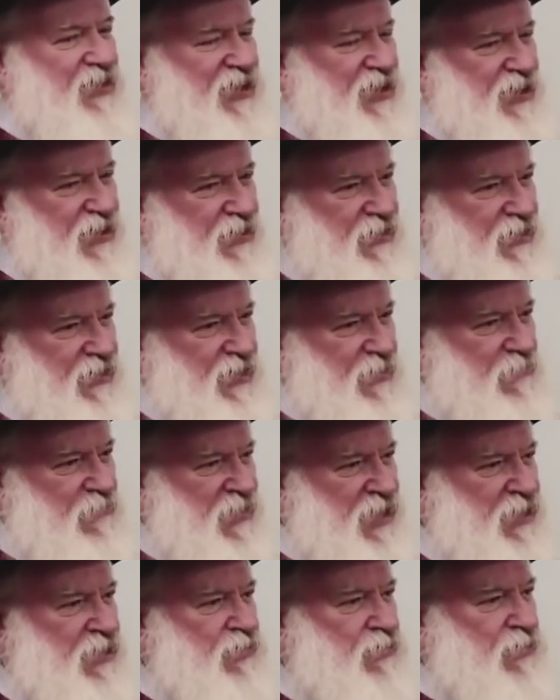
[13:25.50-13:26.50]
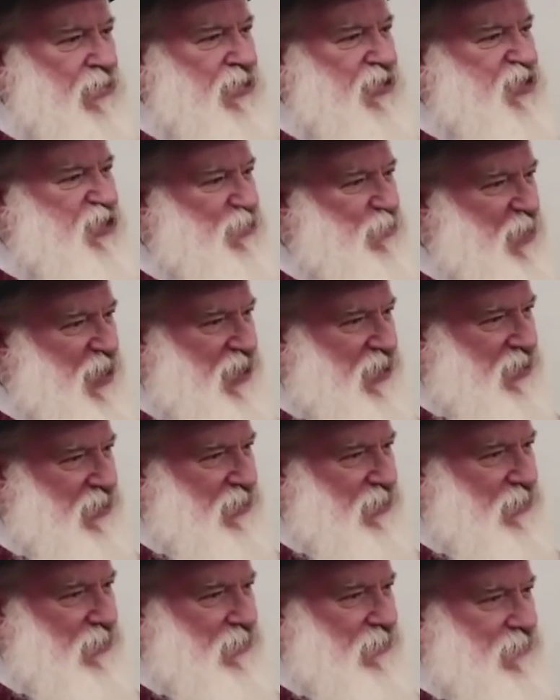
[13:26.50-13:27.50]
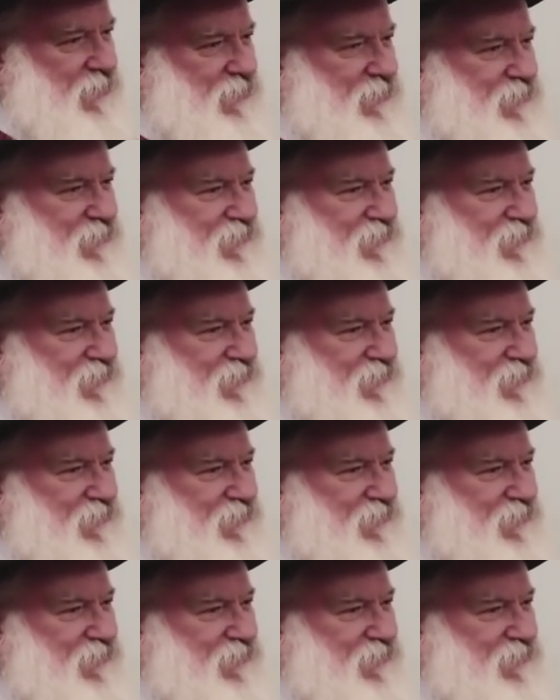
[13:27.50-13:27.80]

The, the mineral speaks,